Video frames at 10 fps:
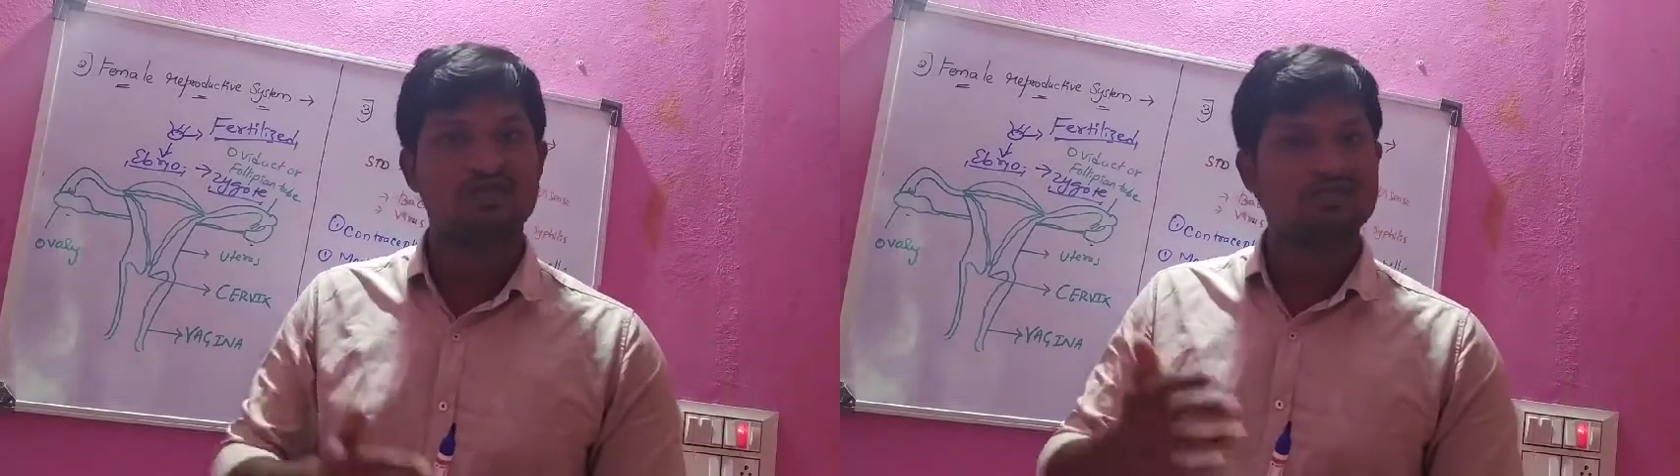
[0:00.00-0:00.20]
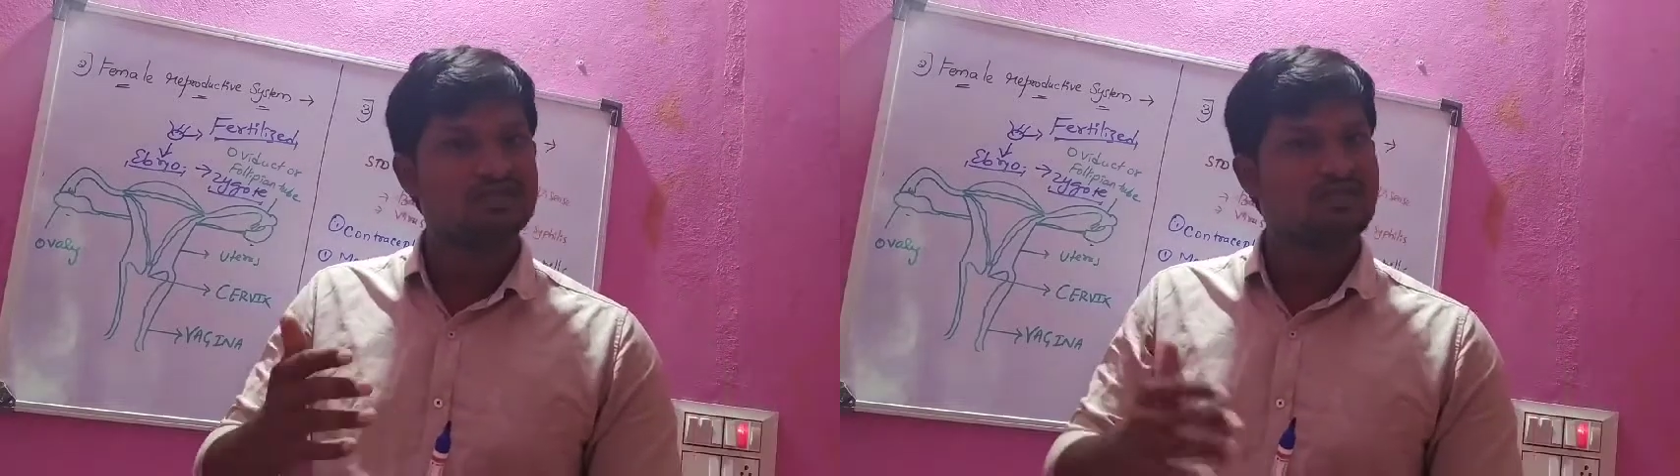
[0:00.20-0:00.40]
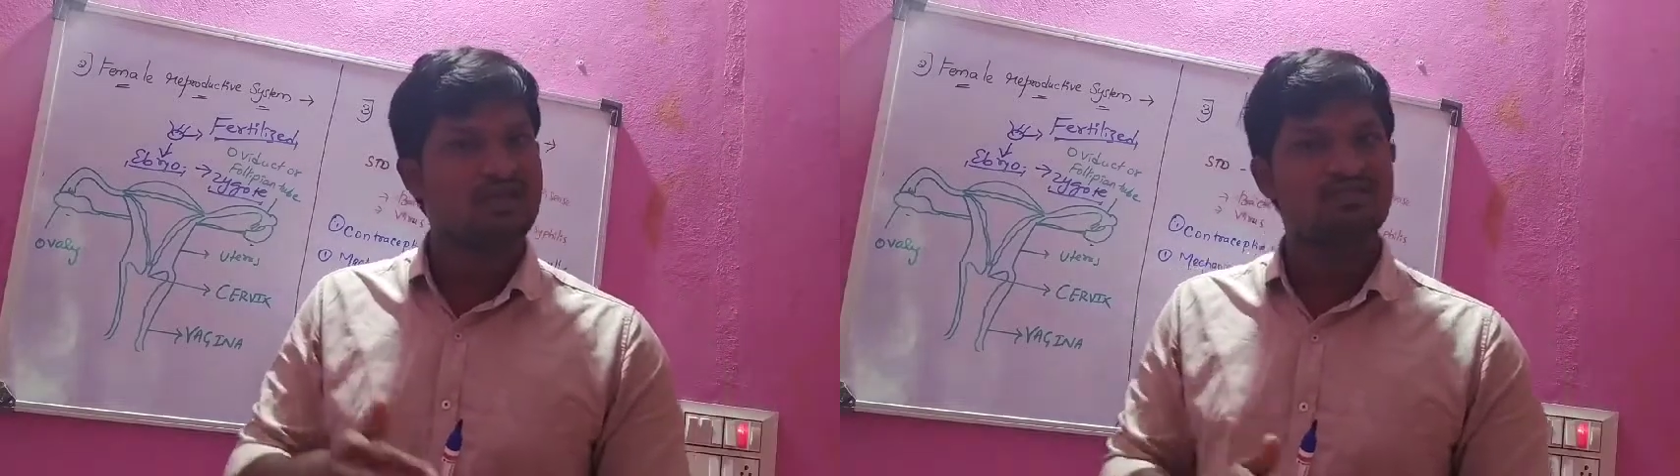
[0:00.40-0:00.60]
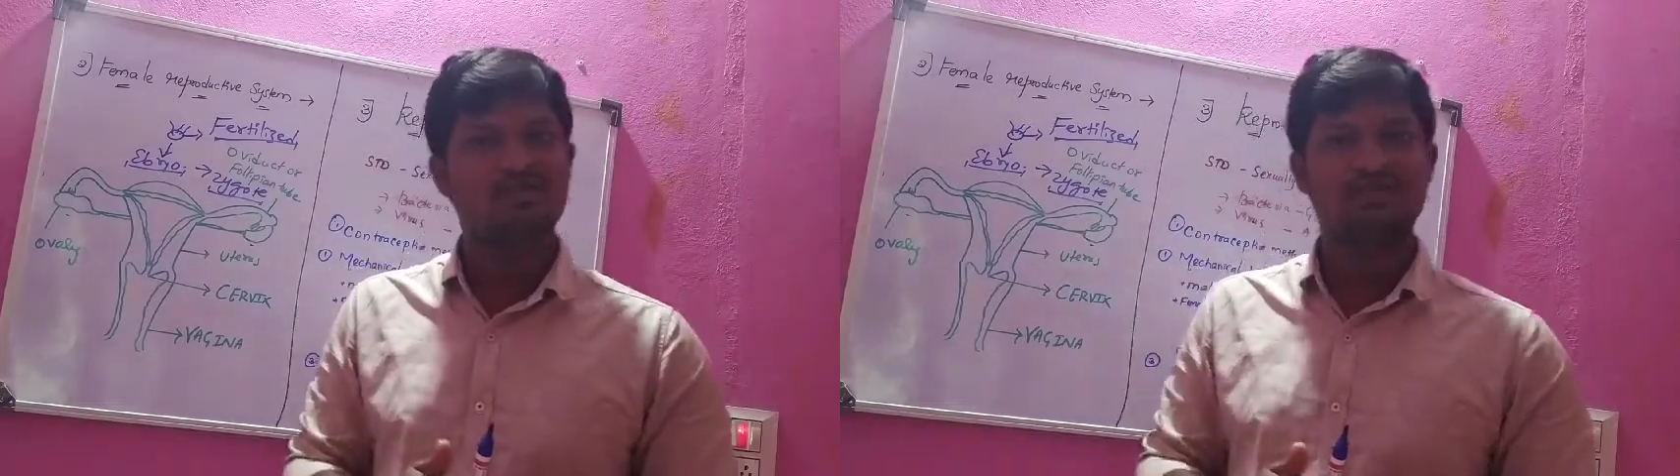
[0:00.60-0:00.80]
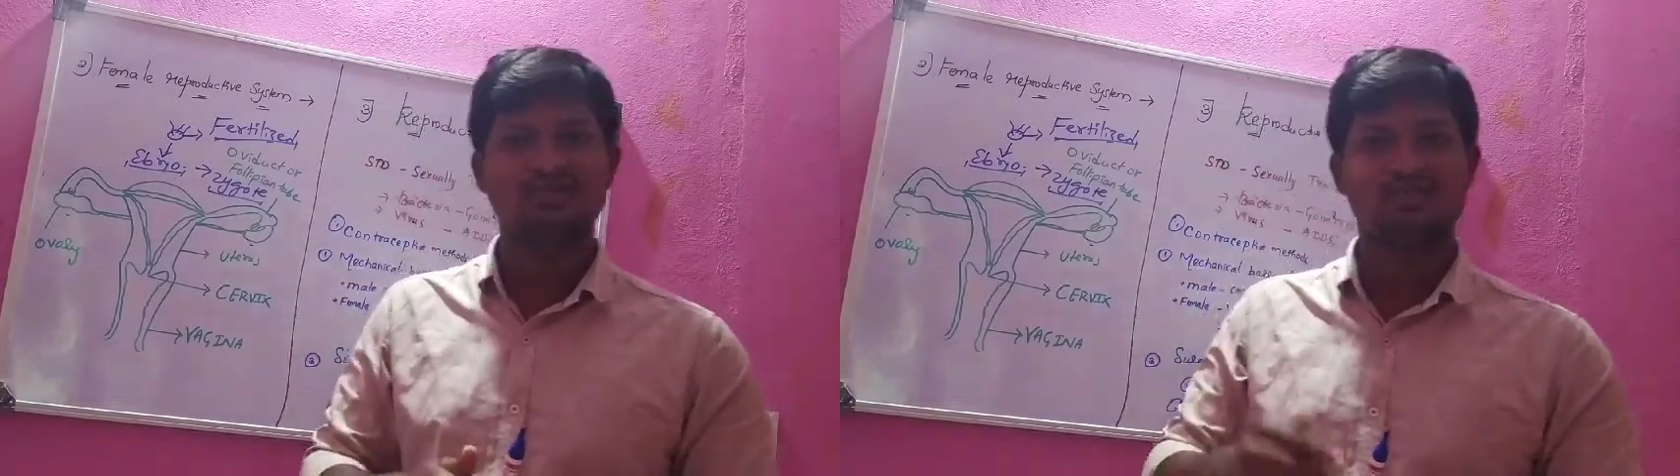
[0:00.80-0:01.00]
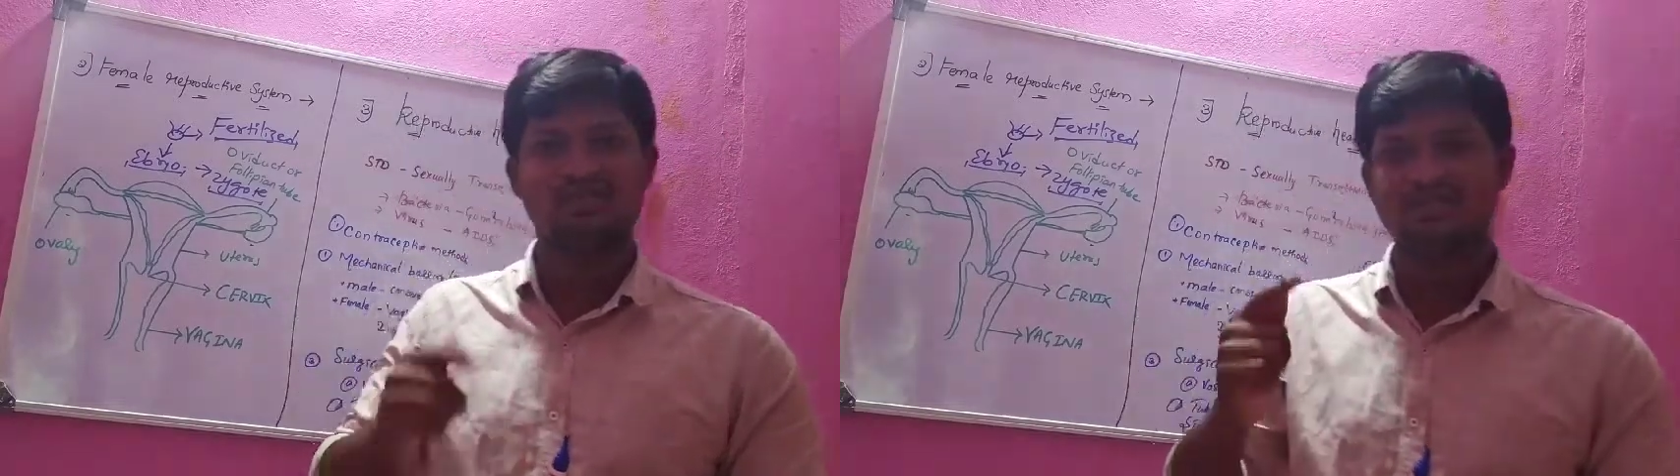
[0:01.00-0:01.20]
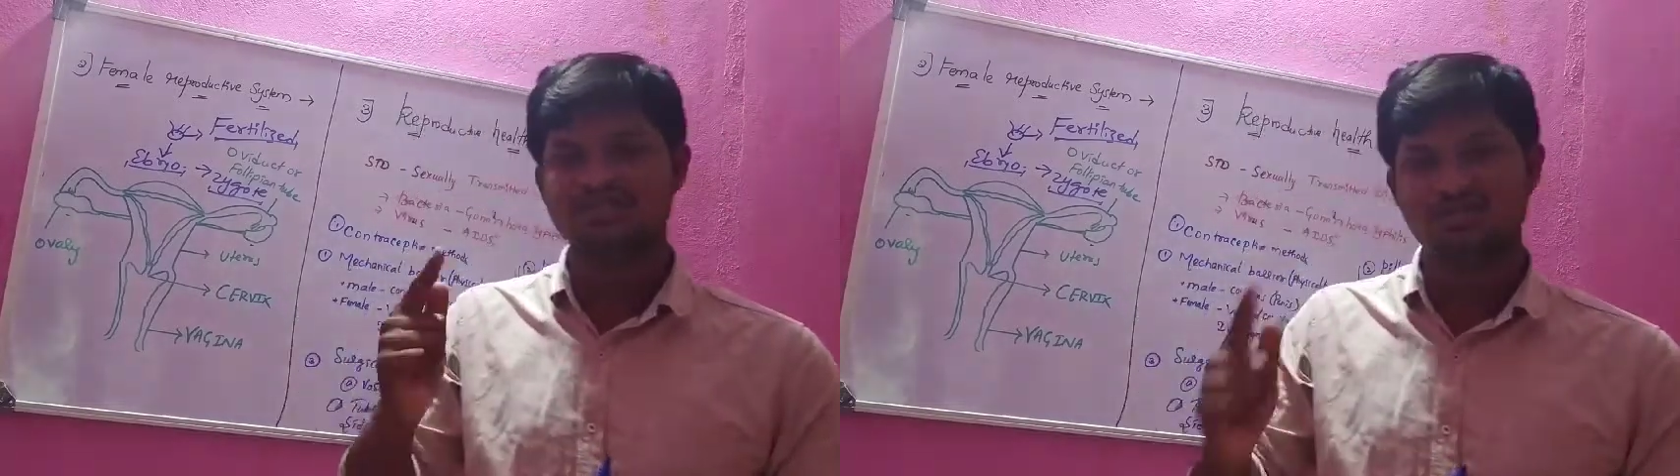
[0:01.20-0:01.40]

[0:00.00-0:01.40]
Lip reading: That is the main function. One is